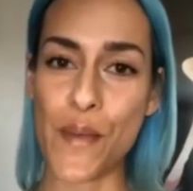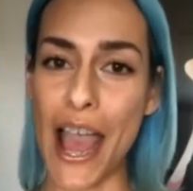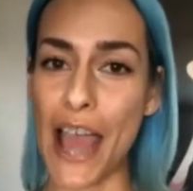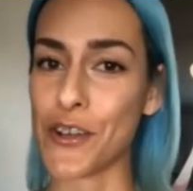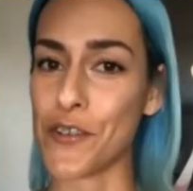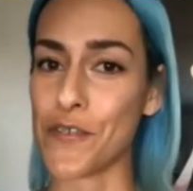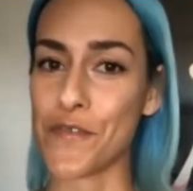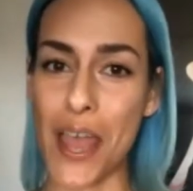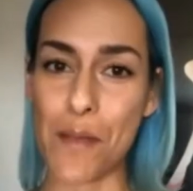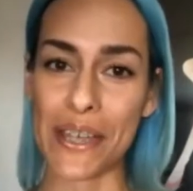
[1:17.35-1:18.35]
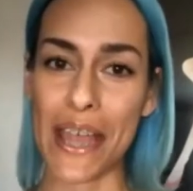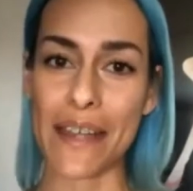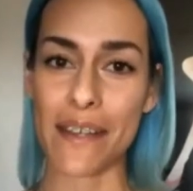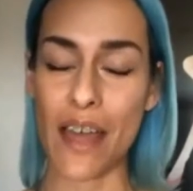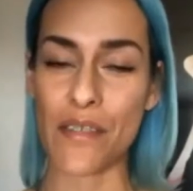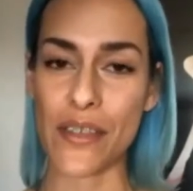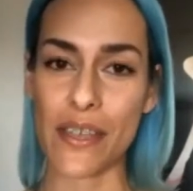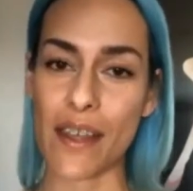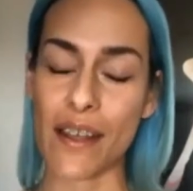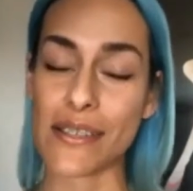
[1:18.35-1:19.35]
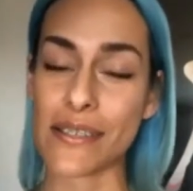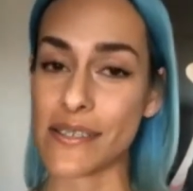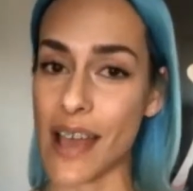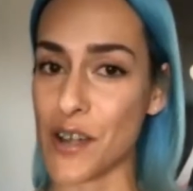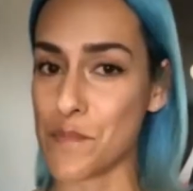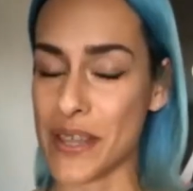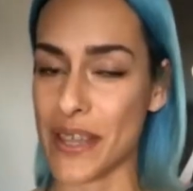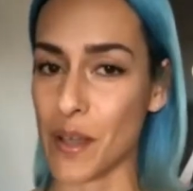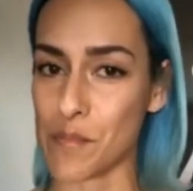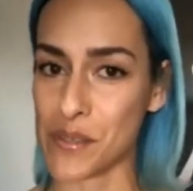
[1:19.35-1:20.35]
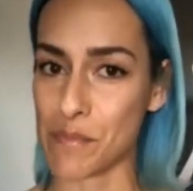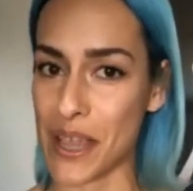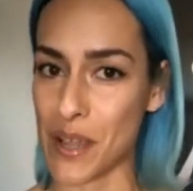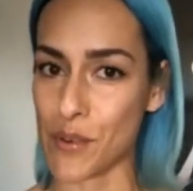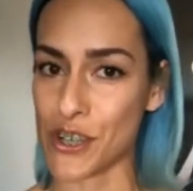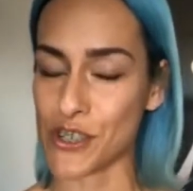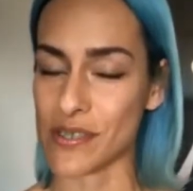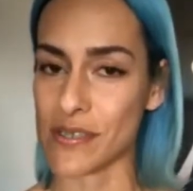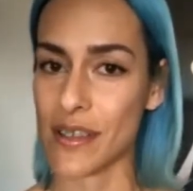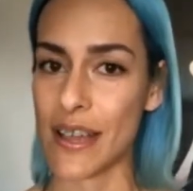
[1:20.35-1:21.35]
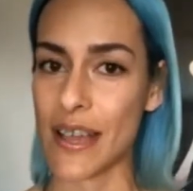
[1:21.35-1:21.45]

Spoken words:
I had no family, I had nothing, and I started picking up some makeup brushes,